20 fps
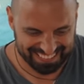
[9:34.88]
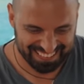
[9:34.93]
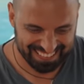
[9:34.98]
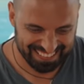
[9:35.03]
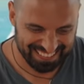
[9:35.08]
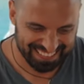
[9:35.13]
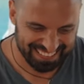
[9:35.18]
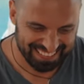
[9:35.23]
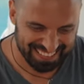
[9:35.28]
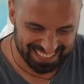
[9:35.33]

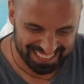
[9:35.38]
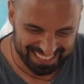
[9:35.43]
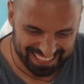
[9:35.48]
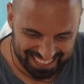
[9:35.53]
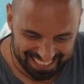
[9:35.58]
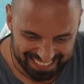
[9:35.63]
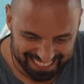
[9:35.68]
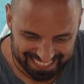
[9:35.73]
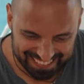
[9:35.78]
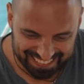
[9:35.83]

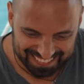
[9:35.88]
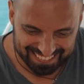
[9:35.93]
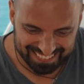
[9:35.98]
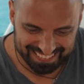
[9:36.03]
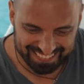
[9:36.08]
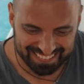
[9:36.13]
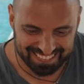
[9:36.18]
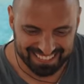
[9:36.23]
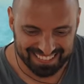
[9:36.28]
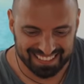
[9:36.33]

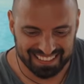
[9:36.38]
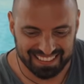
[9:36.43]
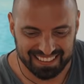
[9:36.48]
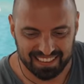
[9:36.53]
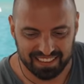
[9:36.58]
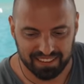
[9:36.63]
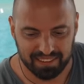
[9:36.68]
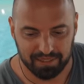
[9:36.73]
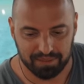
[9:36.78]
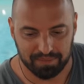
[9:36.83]

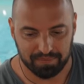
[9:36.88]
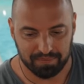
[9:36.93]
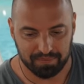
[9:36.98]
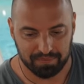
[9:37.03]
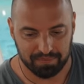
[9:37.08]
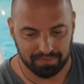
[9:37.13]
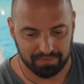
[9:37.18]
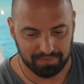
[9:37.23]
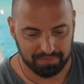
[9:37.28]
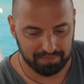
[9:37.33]

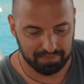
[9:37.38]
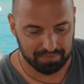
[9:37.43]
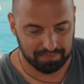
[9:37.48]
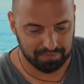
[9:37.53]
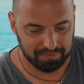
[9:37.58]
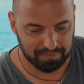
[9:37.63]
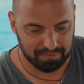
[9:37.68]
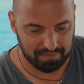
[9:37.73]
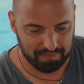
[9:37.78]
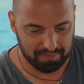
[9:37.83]

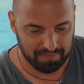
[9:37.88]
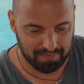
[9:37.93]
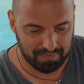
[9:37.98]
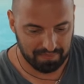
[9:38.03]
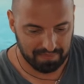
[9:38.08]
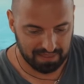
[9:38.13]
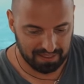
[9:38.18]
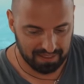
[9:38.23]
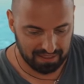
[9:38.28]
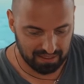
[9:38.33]

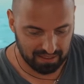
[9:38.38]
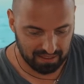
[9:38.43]
The person shown says nothing.